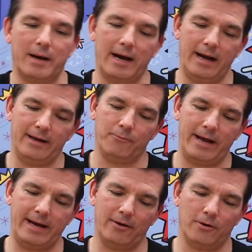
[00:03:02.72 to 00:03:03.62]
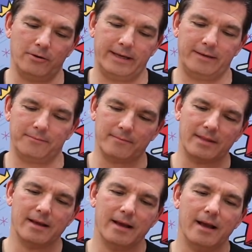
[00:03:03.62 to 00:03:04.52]
by, wait, hold it,
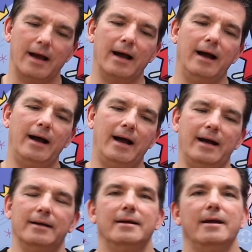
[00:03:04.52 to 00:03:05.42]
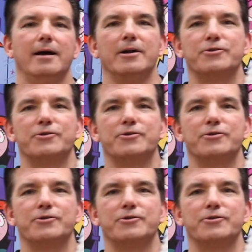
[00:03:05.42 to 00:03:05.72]
aha, a